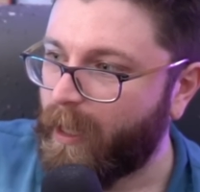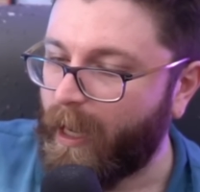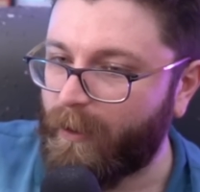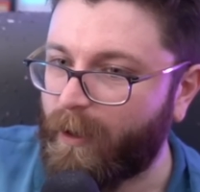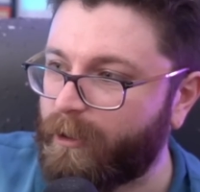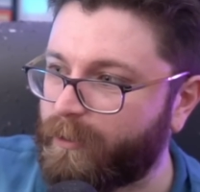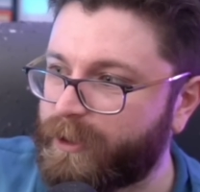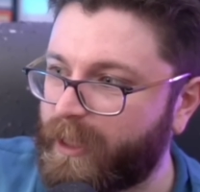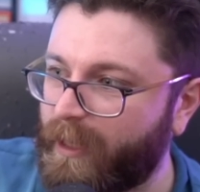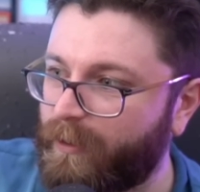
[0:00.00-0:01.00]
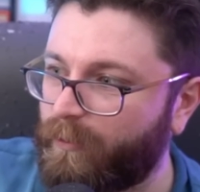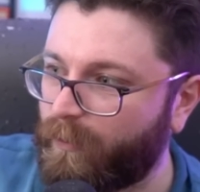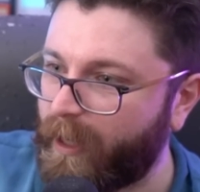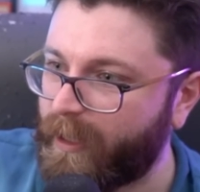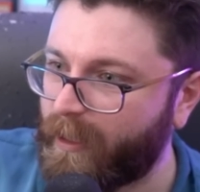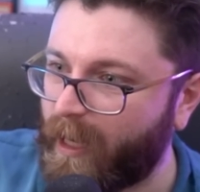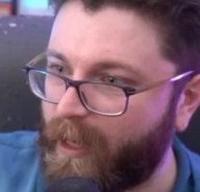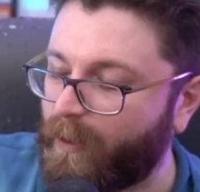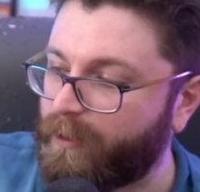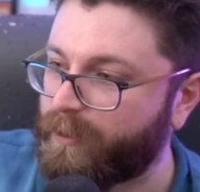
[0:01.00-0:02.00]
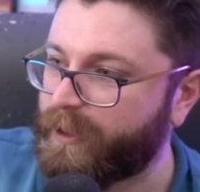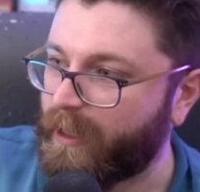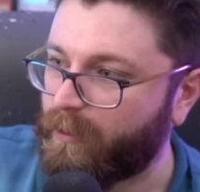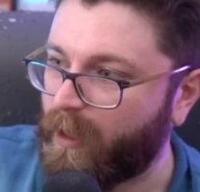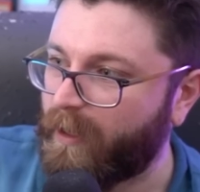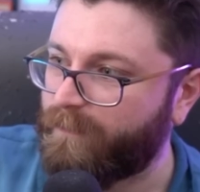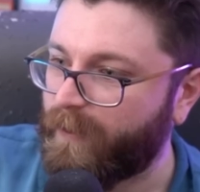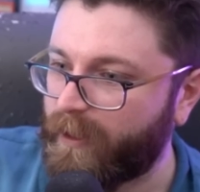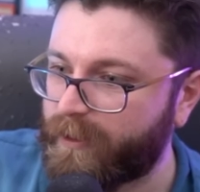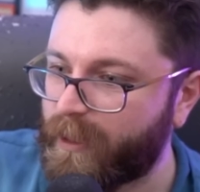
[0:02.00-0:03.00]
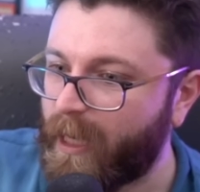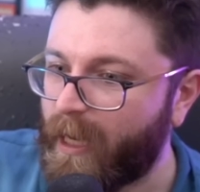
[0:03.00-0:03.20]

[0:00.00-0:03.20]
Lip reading: I don't understand the writing. I don't understand a lot of things.